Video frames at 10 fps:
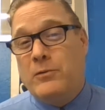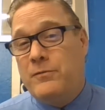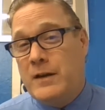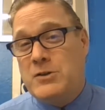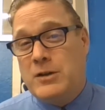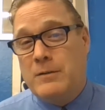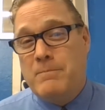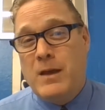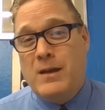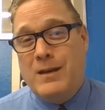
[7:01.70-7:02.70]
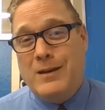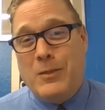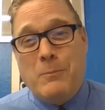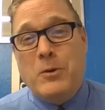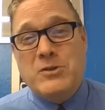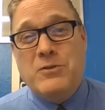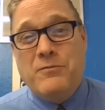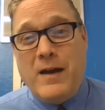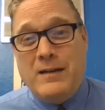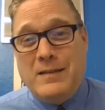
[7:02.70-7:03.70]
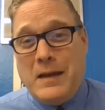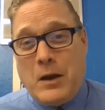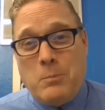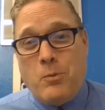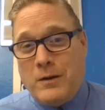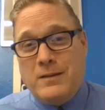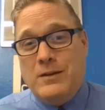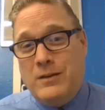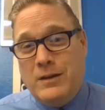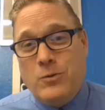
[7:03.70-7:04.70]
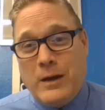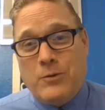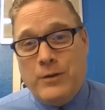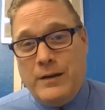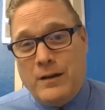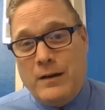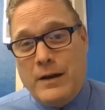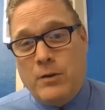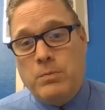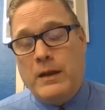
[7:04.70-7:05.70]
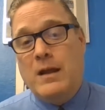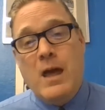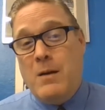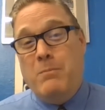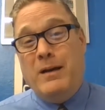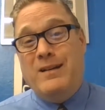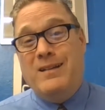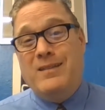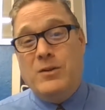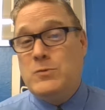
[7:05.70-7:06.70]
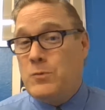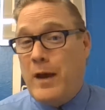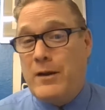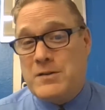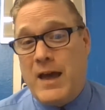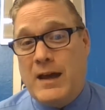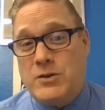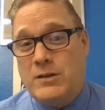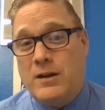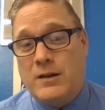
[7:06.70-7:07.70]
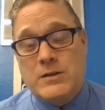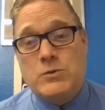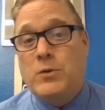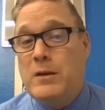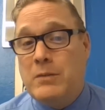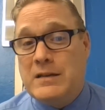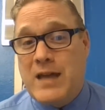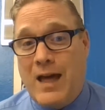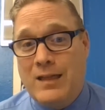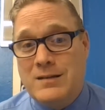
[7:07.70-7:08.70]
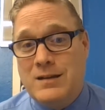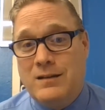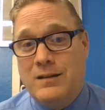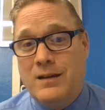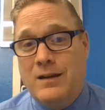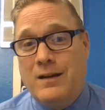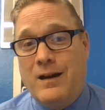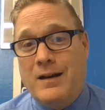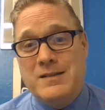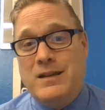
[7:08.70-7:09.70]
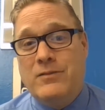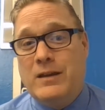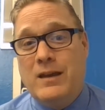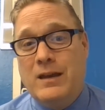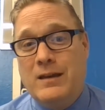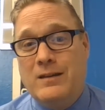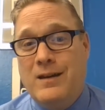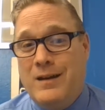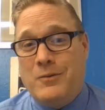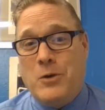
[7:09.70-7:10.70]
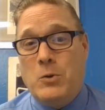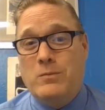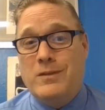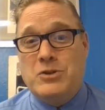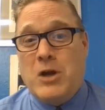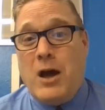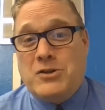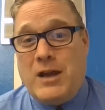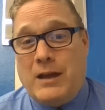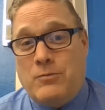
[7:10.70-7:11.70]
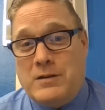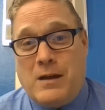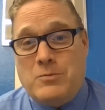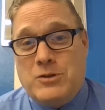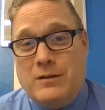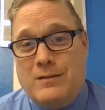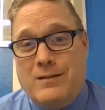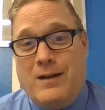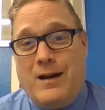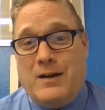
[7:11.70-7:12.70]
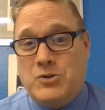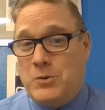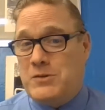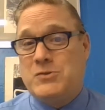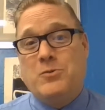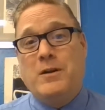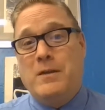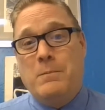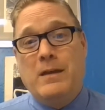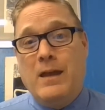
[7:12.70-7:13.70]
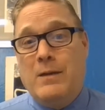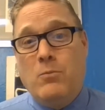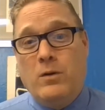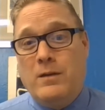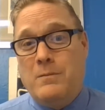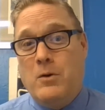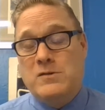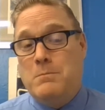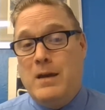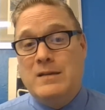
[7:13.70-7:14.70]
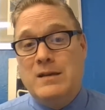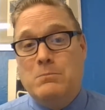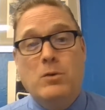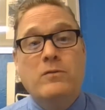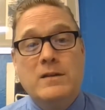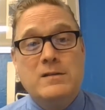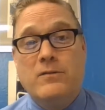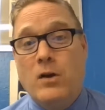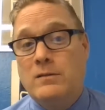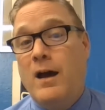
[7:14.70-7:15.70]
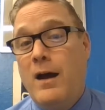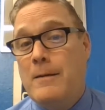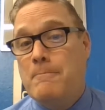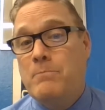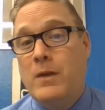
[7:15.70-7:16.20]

fiction. The books you find at the airport that you can quick read on an airplane. But those writers actually are extremely talented. Stephen King wrote The Shawshank Redemption, a short story that became one of the most amazing movies of all time.